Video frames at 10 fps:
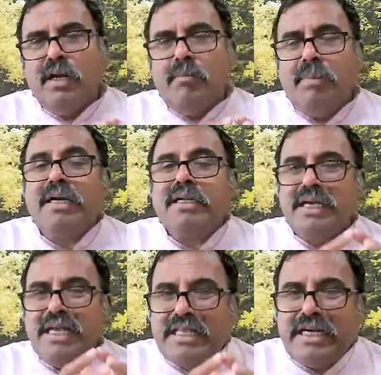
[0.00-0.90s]
But
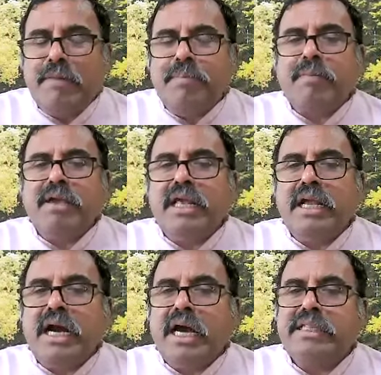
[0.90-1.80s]
in the deeper
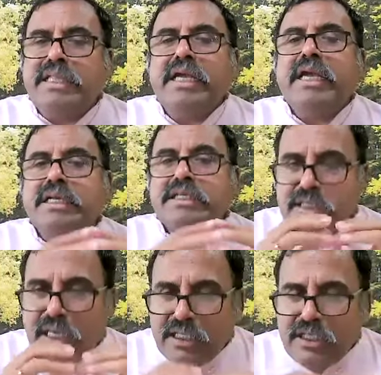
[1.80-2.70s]
meaning, I think he has
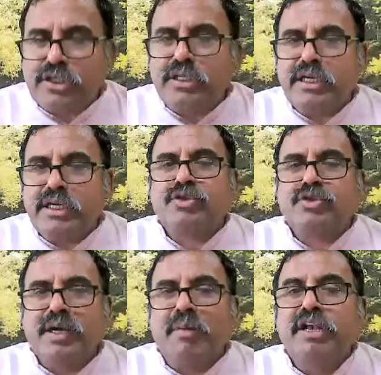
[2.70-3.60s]
understood, he has
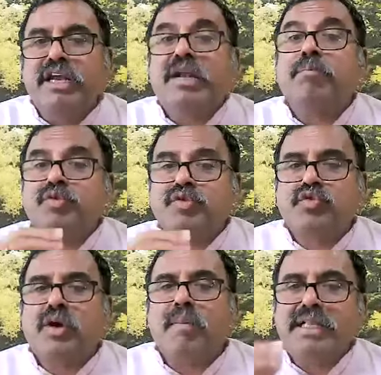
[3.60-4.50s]
communicated
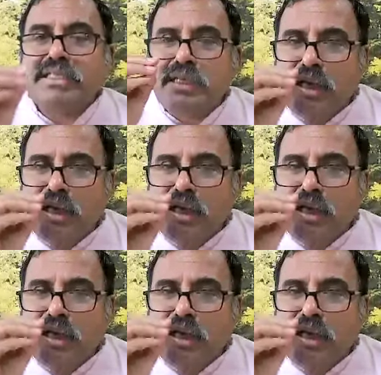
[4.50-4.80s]
Punstva means